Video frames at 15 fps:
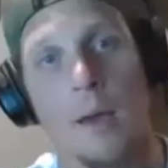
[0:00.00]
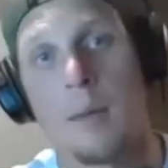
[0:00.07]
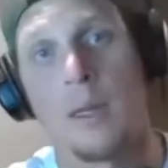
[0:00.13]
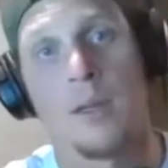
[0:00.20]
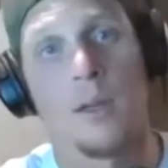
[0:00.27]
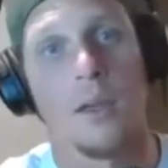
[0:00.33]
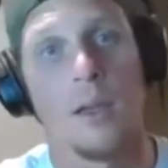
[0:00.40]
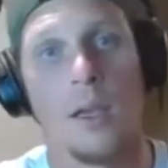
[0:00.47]

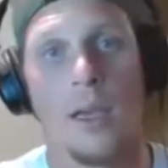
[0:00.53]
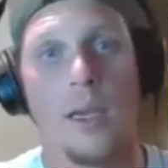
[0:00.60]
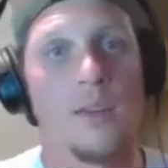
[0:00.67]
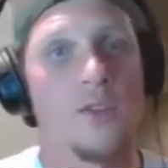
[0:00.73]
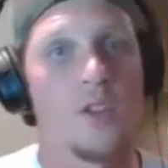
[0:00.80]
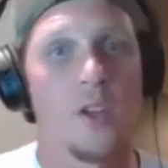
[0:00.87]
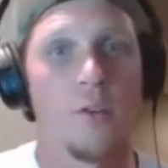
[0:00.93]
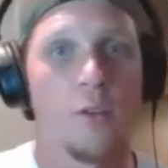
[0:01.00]
mean,
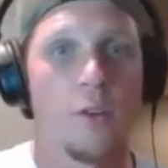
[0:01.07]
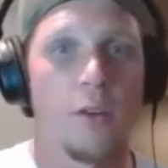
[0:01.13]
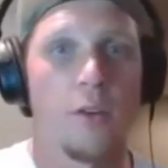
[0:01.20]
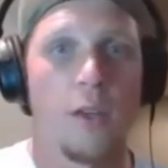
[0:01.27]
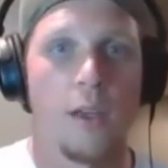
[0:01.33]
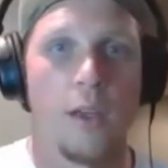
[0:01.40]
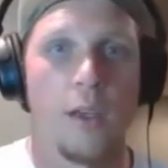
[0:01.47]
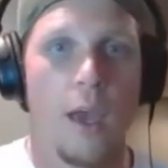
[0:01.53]
in
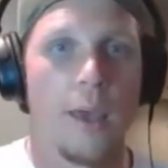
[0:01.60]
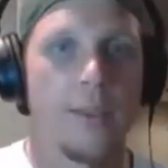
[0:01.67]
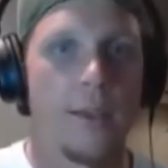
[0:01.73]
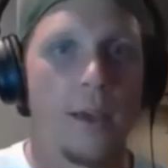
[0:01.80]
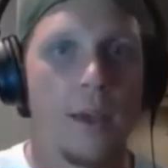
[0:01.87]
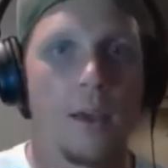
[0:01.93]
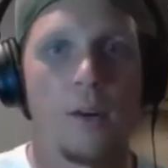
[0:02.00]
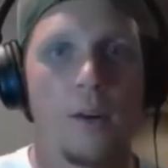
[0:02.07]
general, I
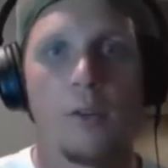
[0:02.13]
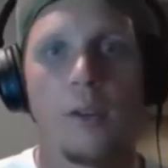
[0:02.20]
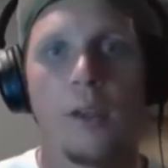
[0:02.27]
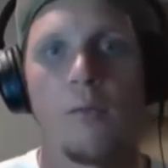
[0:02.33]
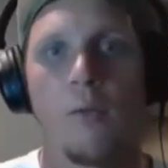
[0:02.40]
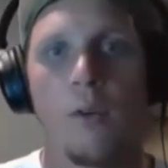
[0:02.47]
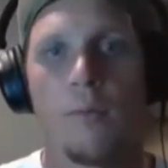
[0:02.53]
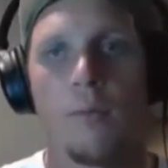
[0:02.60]
think I could only
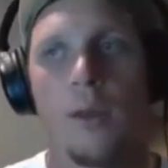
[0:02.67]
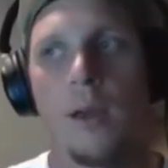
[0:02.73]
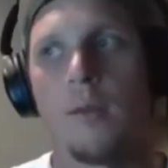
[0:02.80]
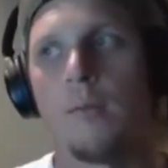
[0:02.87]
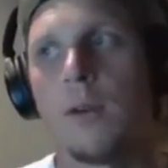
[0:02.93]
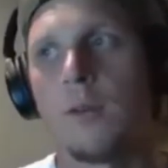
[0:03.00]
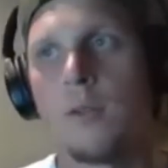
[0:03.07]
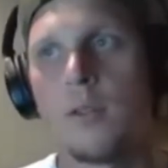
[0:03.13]
get one
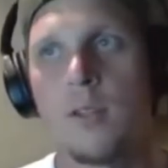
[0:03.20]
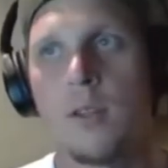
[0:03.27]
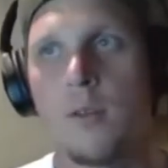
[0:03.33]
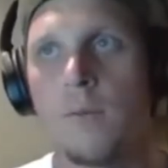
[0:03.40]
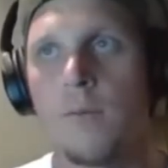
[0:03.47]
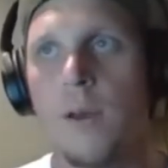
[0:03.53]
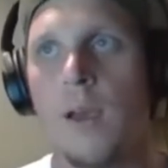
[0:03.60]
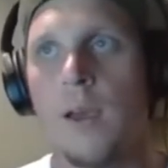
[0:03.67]
pin, but it was still
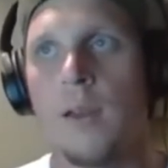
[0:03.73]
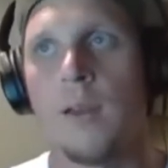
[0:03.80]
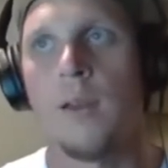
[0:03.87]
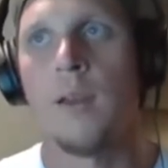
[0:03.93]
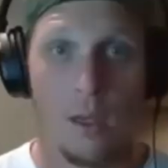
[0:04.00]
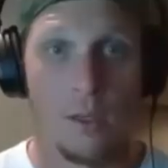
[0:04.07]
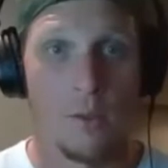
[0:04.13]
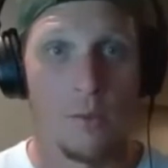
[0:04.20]
fine.
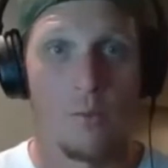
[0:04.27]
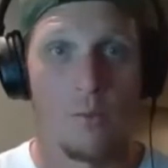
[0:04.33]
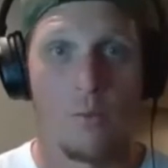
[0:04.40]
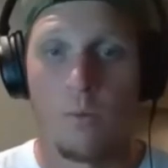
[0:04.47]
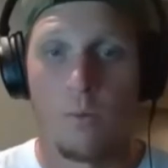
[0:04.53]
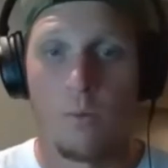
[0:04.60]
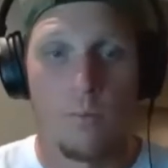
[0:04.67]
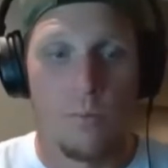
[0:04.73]
It's
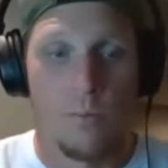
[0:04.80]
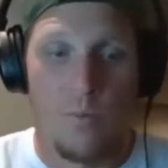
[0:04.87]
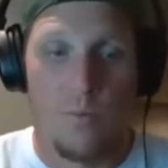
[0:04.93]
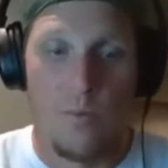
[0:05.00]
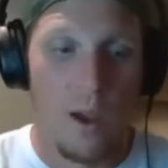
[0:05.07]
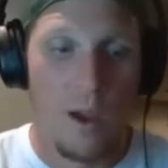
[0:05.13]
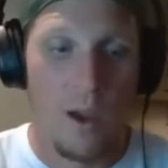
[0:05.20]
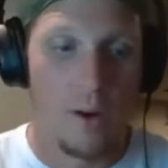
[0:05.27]

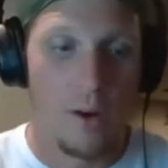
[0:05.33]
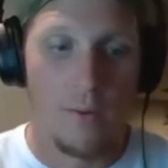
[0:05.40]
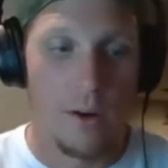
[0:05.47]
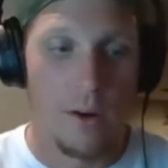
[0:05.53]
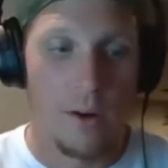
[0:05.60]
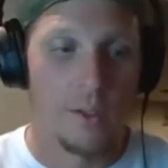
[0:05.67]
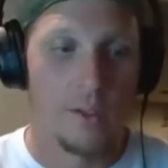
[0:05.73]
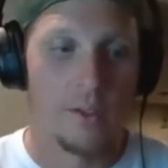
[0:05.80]
very,
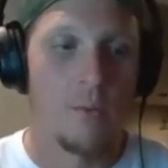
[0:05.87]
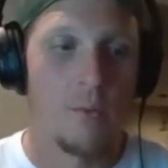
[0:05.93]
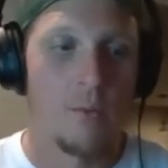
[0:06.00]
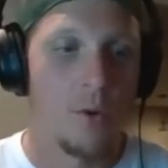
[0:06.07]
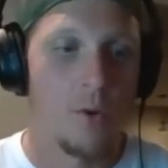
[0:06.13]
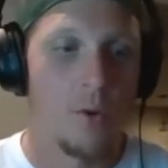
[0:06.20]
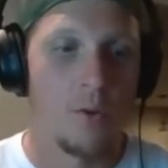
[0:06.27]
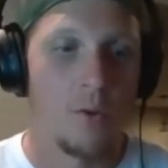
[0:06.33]
very
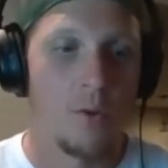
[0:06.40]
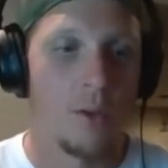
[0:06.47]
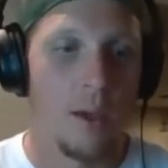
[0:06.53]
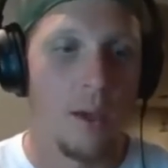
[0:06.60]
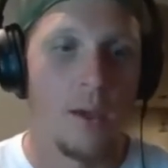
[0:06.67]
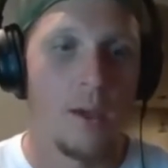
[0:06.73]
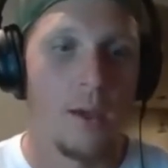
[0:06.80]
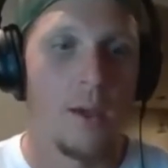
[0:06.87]
smooth
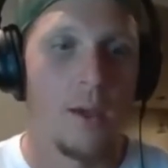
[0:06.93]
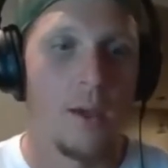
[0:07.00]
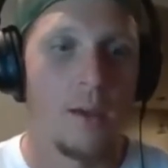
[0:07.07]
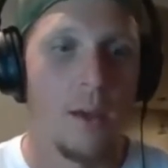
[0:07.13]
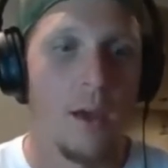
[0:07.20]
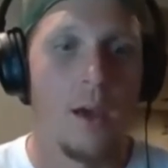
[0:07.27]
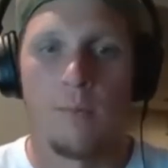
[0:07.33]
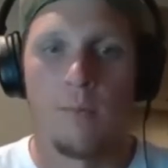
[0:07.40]
and
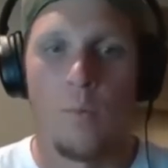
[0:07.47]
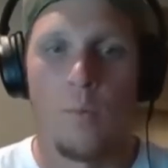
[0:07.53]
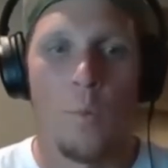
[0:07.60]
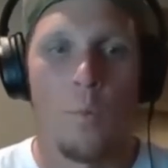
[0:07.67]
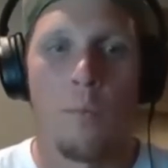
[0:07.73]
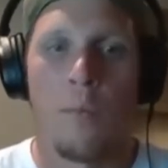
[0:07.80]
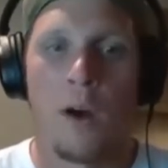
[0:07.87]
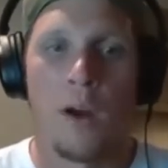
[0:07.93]

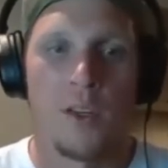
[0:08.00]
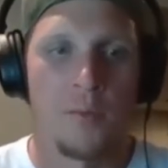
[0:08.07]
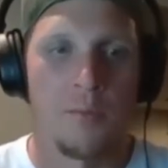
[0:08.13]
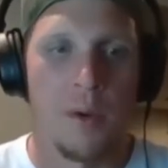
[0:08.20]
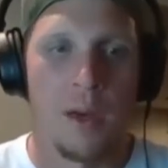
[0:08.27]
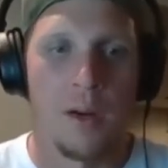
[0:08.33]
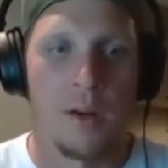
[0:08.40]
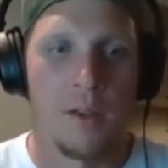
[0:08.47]
much
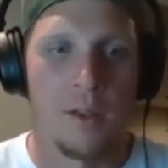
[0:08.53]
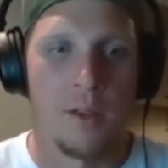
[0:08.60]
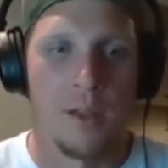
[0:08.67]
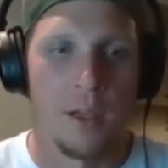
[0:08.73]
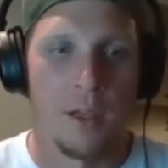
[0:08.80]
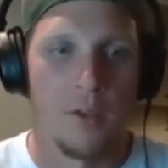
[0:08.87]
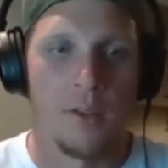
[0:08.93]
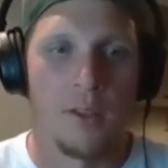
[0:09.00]
better than,
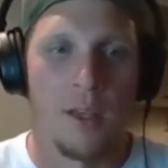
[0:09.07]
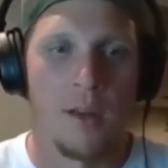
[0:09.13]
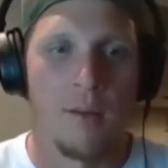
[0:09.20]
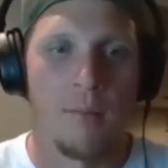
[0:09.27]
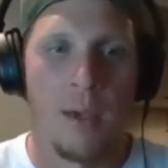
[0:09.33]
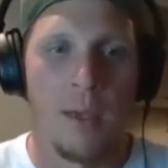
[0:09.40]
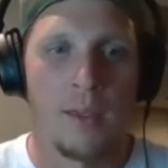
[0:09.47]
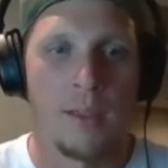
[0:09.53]
like you said, a
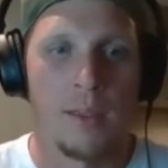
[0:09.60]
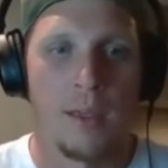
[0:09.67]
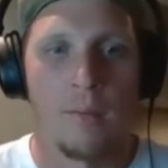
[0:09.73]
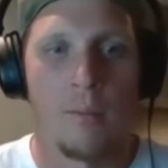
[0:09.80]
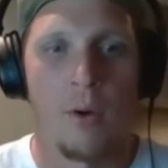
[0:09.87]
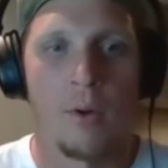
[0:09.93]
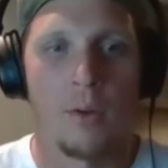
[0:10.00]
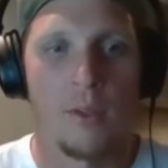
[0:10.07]
basic
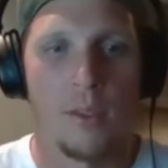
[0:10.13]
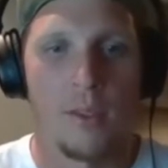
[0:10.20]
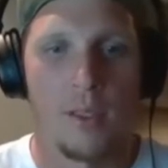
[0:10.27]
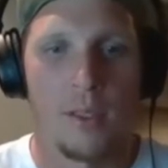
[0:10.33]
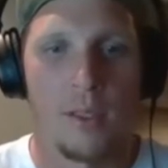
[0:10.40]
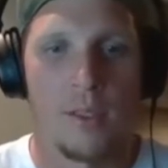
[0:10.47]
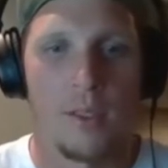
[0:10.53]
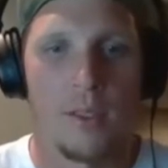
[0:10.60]
pulley
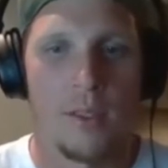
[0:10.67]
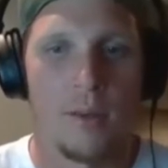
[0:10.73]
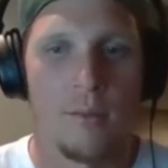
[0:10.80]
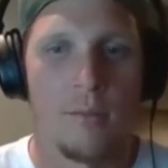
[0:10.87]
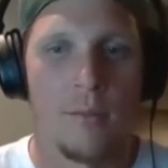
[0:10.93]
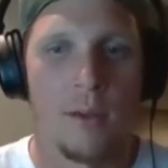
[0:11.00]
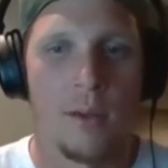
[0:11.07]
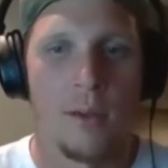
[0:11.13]
system.